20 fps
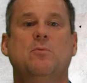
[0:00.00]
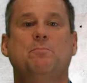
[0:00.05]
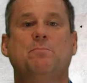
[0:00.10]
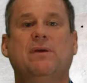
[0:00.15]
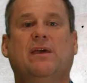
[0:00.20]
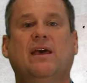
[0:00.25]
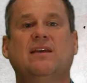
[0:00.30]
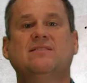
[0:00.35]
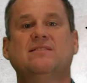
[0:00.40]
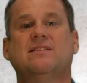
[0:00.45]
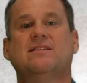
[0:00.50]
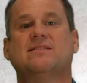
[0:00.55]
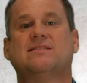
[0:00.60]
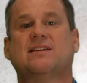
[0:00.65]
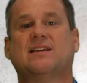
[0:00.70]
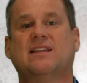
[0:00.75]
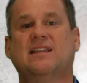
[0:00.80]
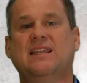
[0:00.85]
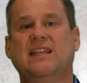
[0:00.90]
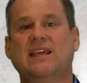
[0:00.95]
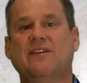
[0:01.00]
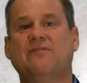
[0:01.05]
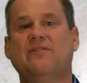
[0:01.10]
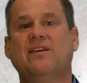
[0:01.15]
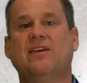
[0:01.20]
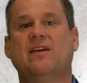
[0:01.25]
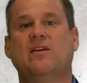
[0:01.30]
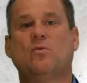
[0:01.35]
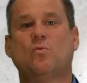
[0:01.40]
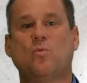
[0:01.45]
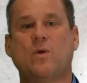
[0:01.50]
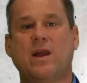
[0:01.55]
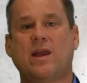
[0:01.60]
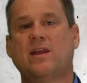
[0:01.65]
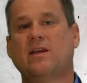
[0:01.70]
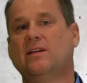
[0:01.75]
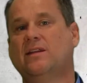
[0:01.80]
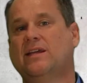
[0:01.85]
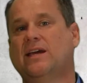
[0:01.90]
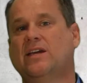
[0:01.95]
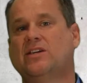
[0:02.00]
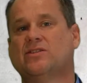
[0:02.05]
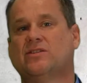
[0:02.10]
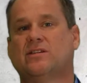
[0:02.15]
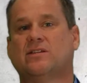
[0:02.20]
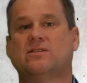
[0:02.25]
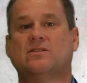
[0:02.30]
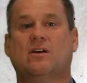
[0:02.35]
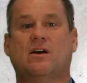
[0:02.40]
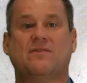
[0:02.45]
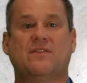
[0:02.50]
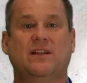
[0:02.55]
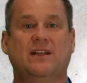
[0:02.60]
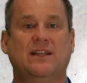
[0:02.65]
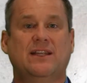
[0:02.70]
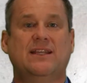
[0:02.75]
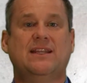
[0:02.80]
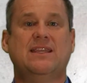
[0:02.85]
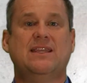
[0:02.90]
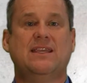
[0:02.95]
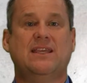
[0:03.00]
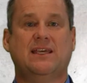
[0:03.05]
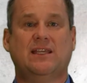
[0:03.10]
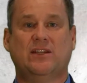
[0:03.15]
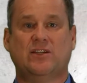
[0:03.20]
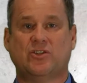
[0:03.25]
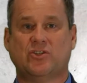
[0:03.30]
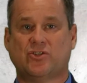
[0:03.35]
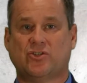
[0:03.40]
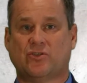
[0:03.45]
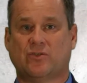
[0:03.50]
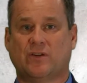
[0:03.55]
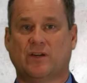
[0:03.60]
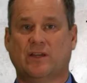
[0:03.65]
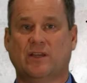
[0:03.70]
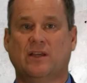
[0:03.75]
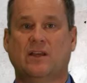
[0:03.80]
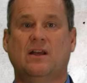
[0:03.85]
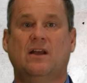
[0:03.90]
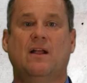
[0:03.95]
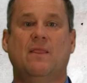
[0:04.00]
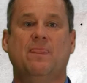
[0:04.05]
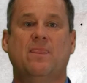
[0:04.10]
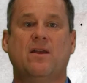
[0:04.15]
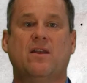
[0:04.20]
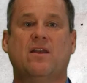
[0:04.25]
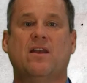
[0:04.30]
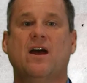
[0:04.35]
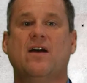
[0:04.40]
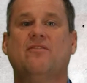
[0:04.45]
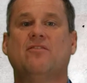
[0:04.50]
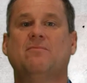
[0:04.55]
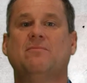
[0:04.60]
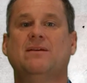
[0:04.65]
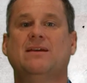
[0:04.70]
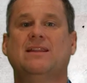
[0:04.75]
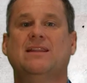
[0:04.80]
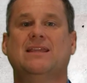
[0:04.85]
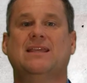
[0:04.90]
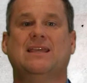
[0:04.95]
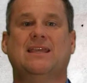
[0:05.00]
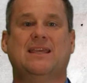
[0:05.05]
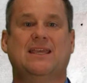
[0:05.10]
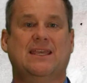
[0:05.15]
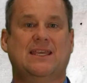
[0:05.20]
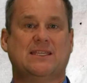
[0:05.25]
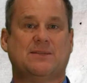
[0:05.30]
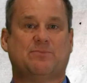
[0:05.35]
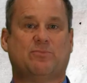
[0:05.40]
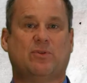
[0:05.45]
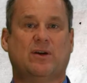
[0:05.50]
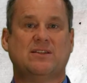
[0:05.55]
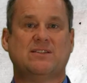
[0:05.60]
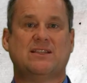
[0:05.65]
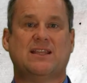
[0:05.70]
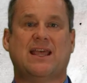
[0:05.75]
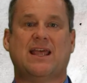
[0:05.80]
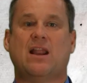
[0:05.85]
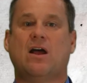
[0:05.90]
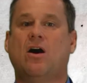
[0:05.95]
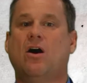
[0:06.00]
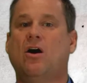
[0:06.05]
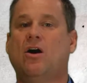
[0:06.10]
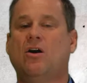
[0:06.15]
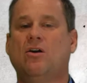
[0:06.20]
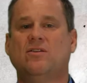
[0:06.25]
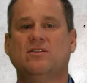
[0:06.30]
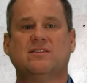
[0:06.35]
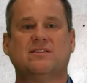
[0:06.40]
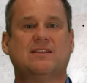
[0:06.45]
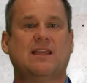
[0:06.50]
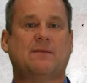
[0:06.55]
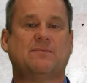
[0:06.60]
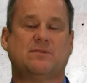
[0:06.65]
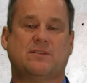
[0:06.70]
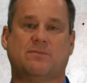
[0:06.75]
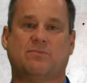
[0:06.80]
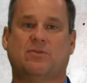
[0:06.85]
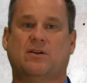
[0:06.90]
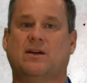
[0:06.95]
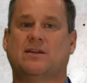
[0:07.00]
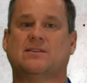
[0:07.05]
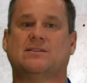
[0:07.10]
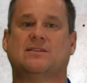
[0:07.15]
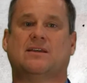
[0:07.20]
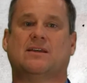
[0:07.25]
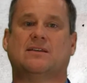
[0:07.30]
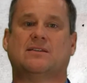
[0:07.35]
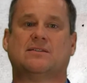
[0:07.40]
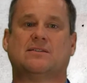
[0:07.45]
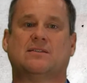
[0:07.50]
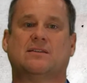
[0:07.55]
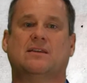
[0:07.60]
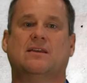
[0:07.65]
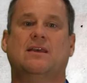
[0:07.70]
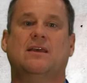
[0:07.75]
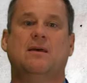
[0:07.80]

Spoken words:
Because of the significant regulations on the lending industry, the government is present at all steps of the process,